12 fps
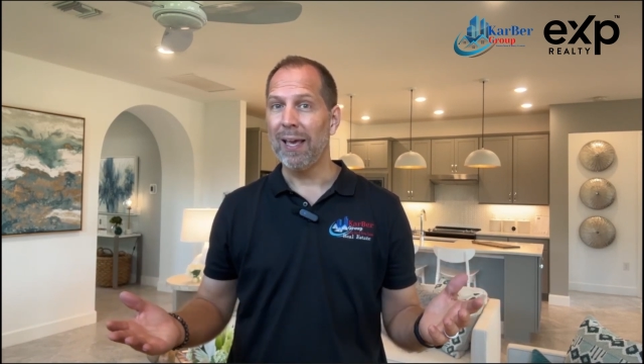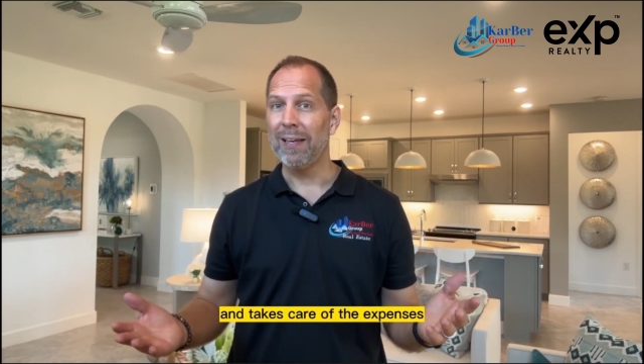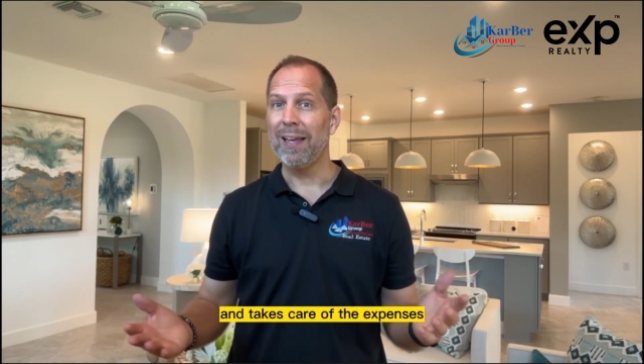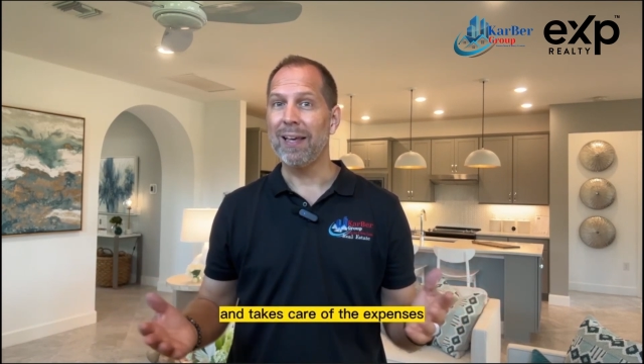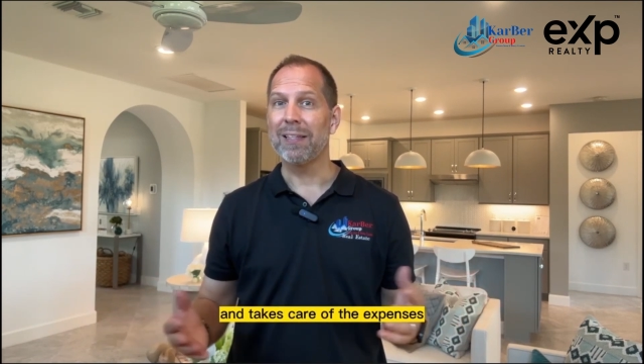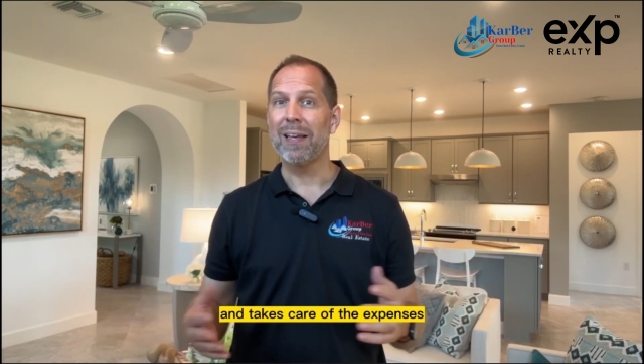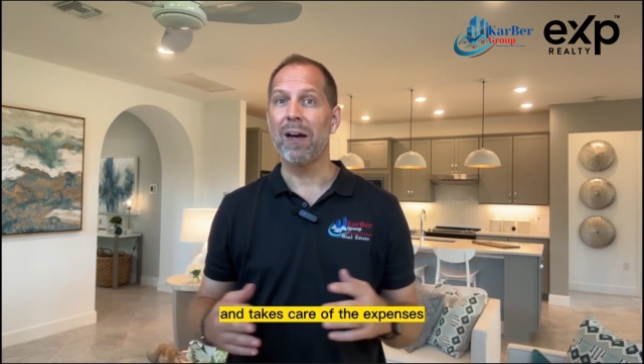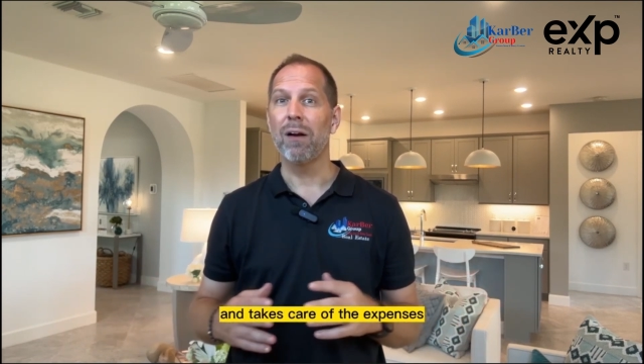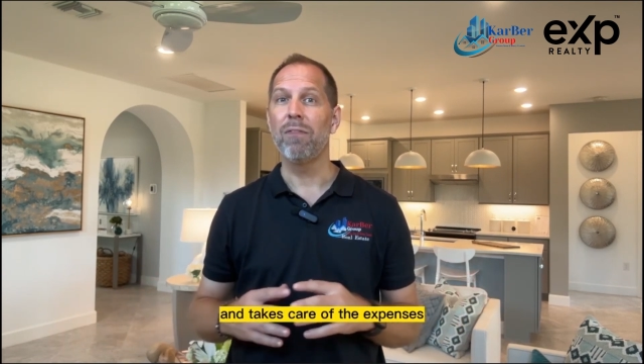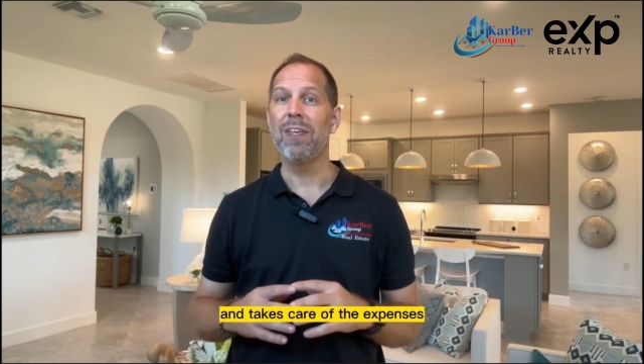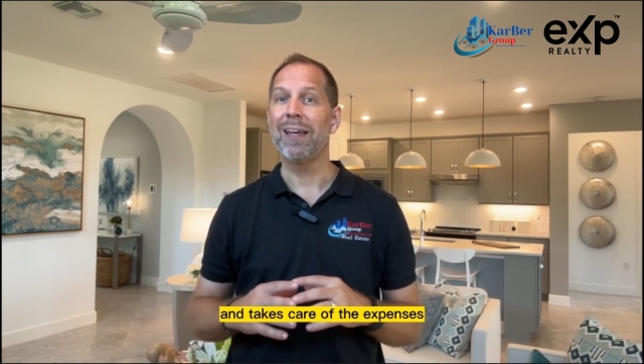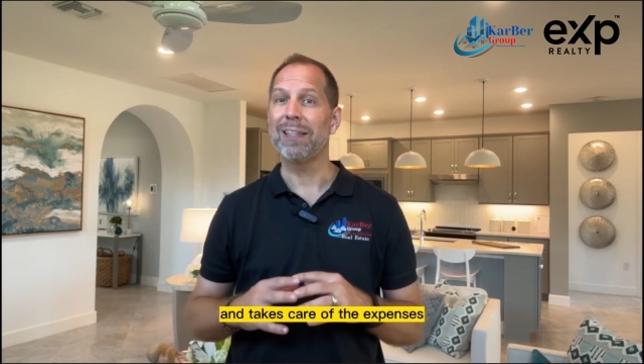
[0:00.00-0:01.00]
and takes care
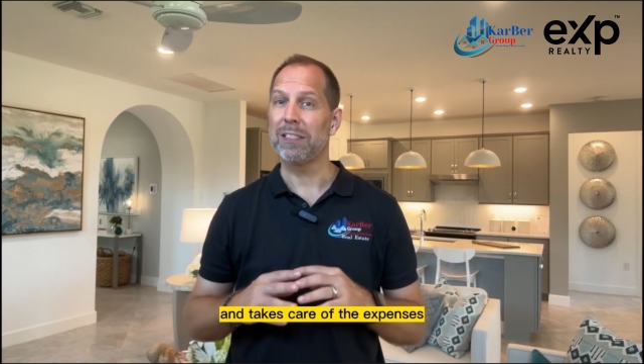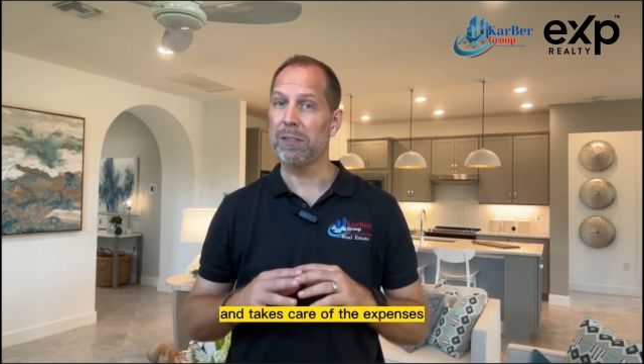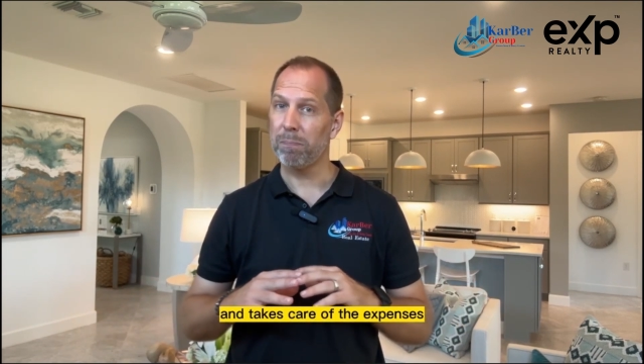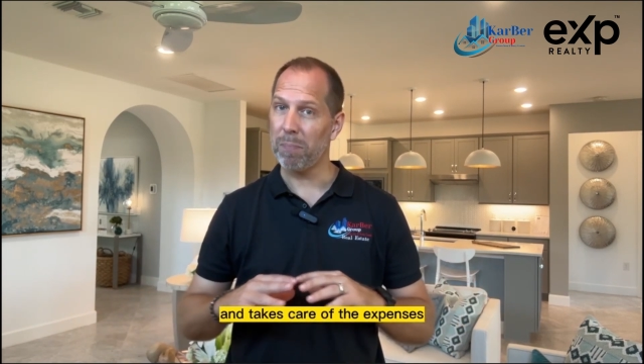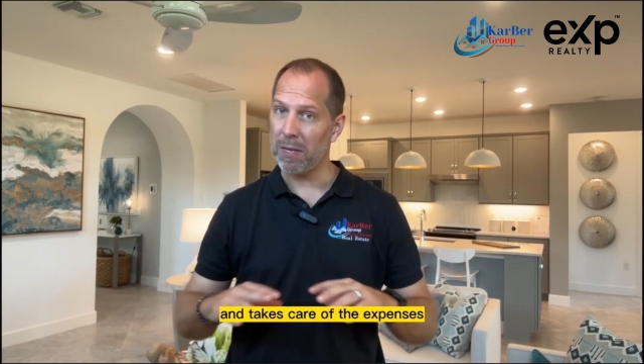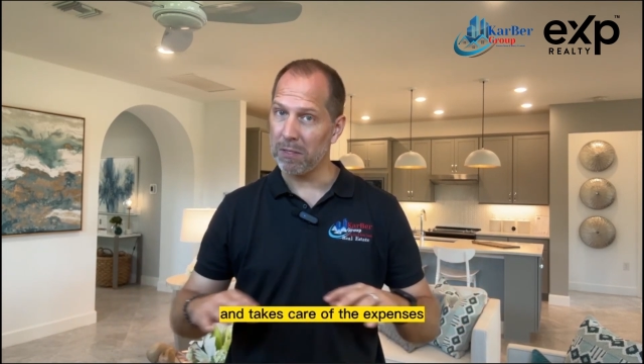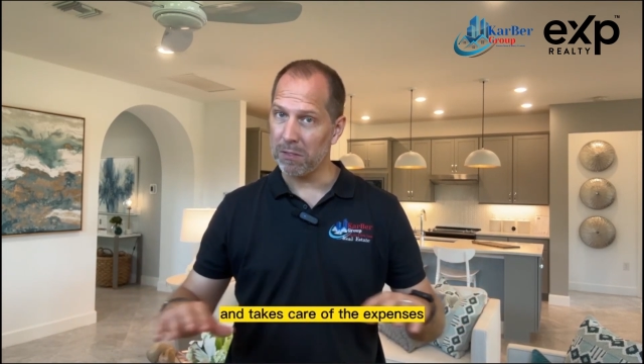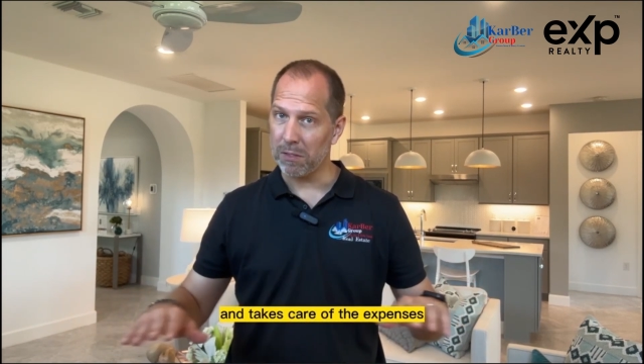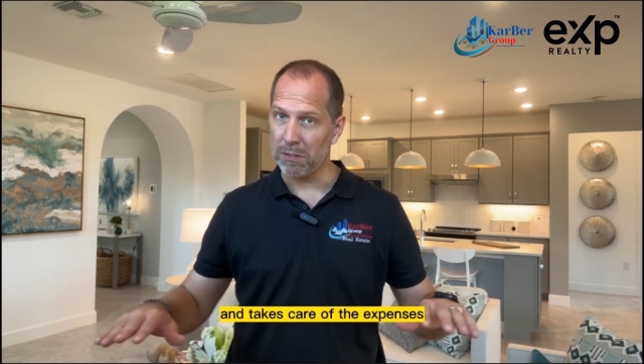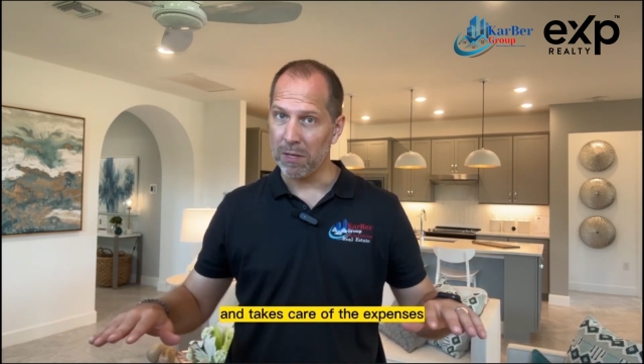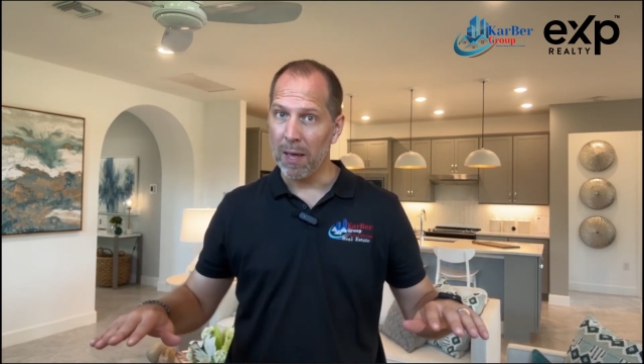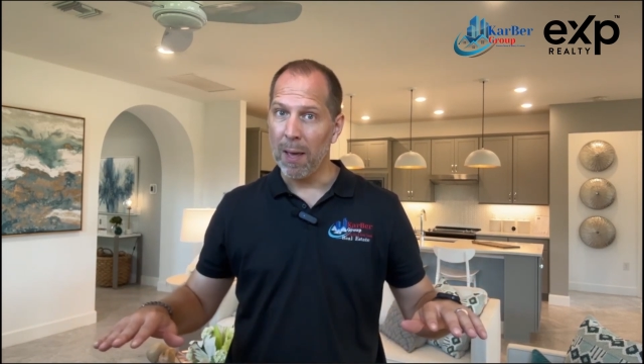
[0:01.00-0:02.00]
of the
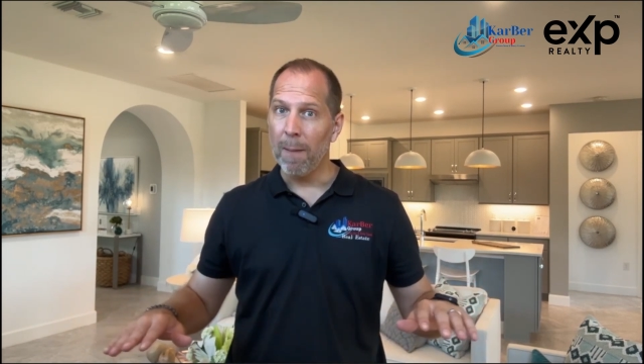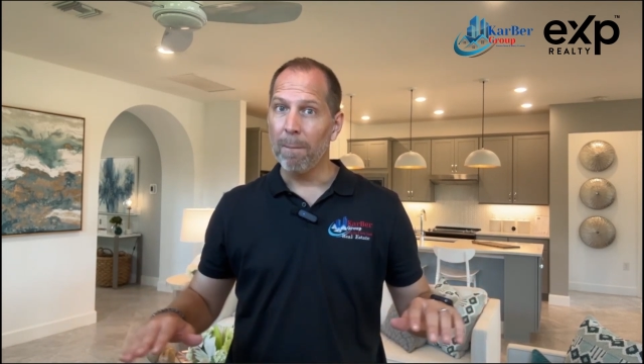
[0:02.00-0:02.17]
expenses,